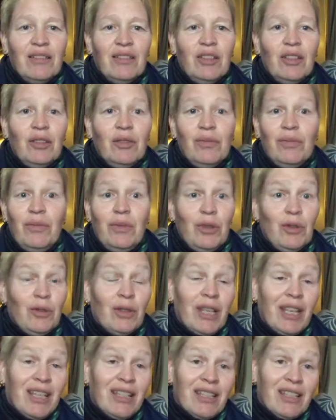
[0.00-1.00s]
you
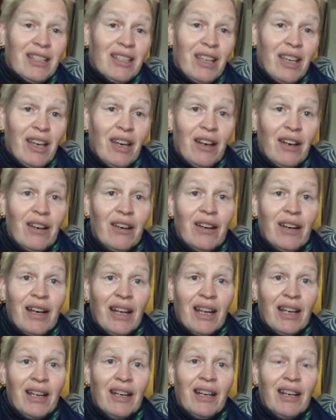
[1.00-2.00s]
get scared,
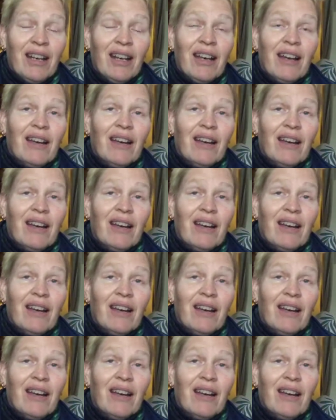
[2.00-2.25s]
and